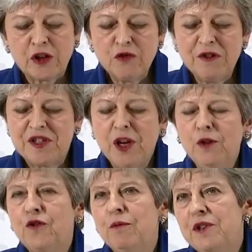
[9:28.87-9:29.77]
that can
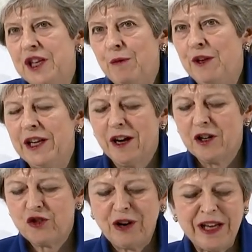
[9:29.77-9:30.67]
result from deepening
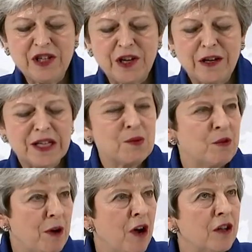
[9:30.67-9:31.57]
our trade
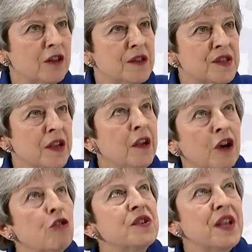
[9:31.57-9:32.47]
ties with partners
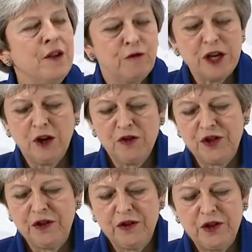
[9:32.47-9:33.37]
across every
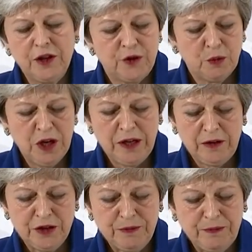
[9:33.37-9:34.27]
continent of the
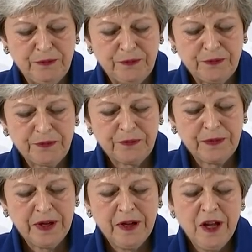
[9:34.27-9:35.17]
world.
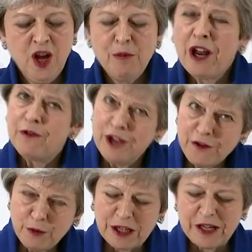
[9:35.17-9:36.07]
But I've
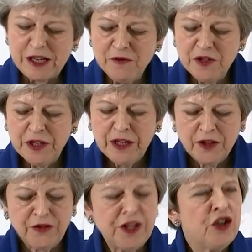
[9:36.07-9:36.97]
never believed
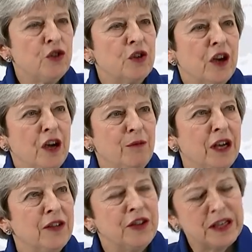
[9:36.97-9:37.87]
that this should
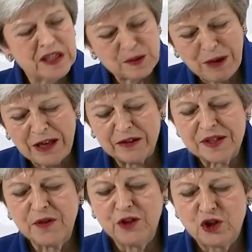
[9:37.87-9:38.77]
come at the
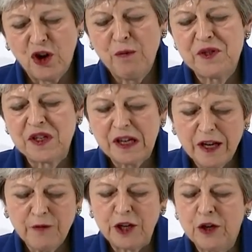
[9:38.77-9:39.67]
expense of the jobs and
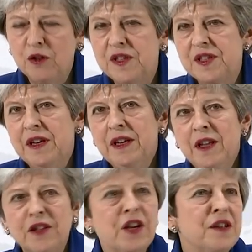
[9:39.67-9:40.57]
livelihoods
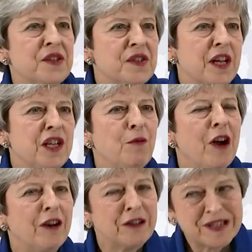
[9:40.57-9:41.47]
that are
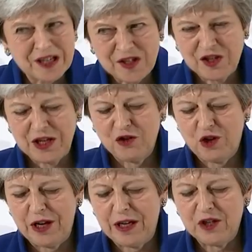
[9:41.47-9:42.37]
sustained by our
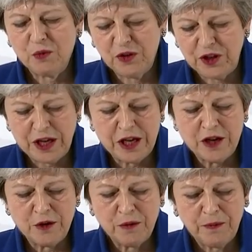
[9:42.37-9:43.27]
existing trade with the
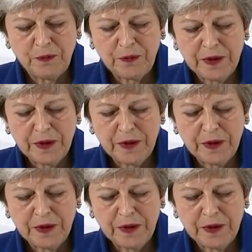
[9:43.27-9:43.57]
EU.